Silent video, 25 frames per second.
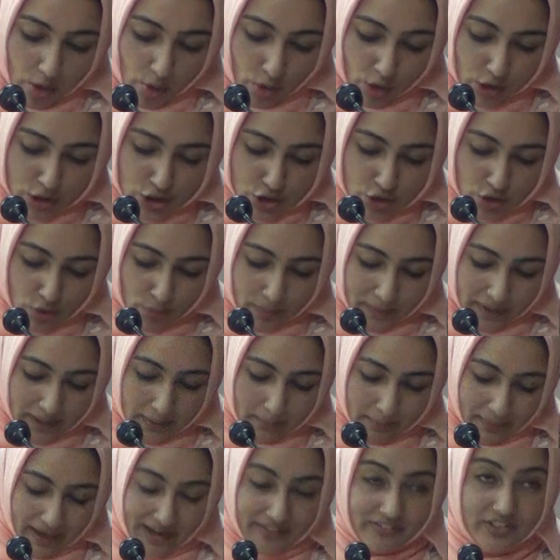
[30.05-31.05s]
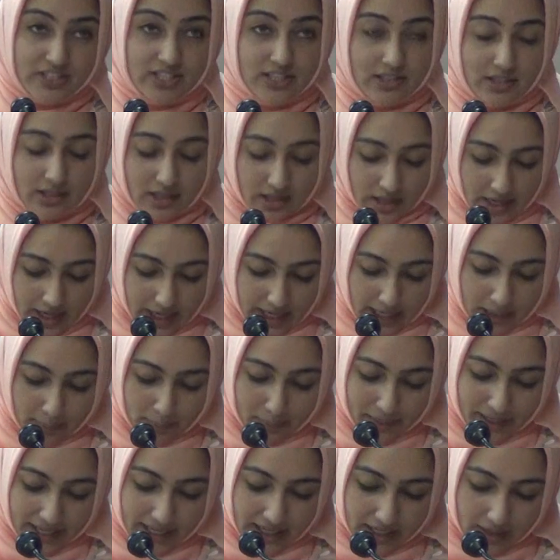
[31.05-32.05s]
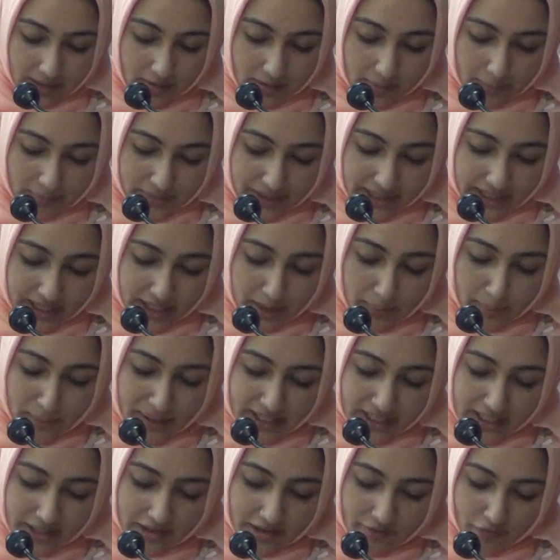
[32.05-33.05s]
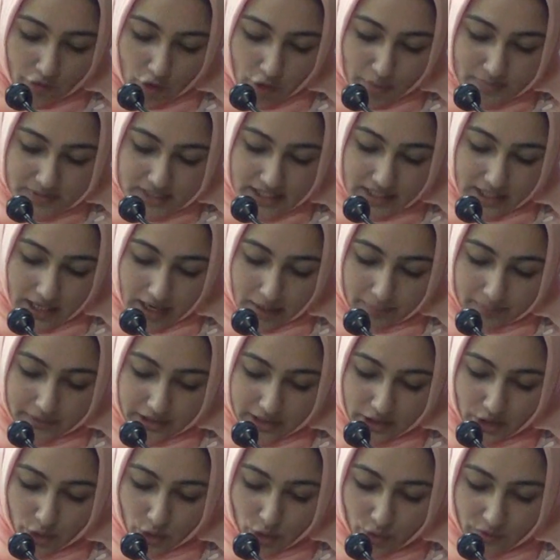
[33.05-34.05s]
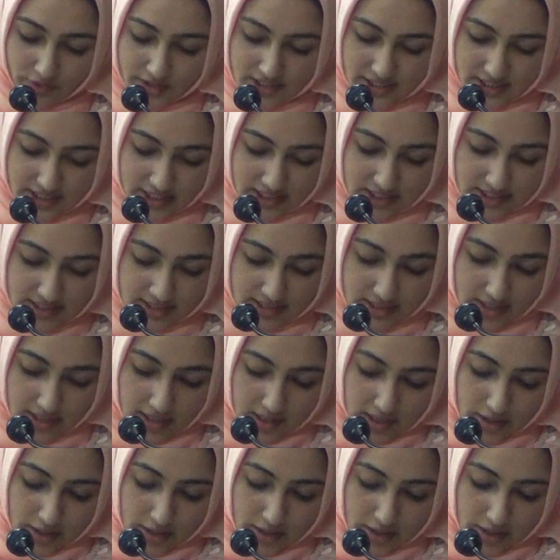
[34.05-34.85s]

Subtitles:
also been pivotal in bringing many reforms in Kamdhenu universities